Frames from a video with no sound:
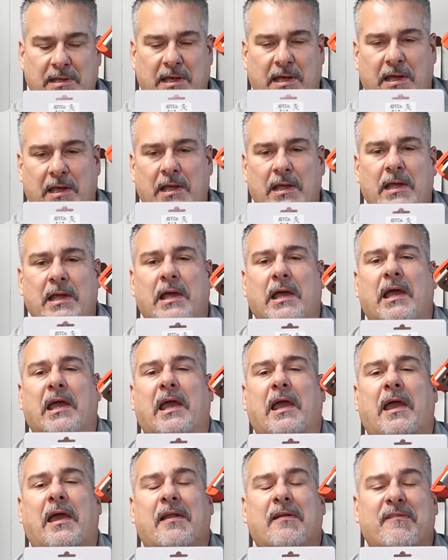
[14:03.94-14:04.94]
kit
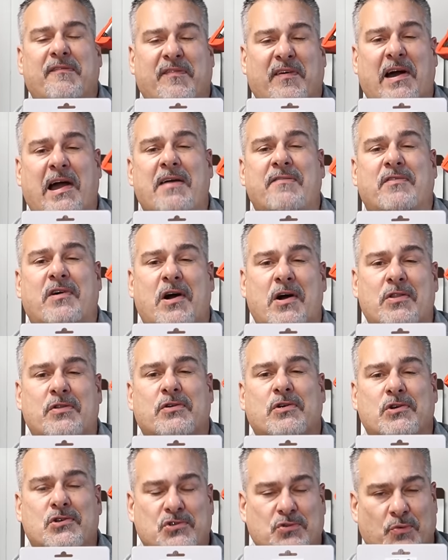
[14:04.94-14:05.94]
and 5
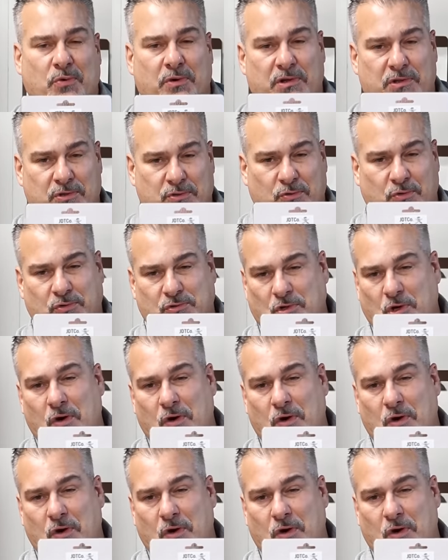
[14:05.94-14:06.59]
other assorted tools.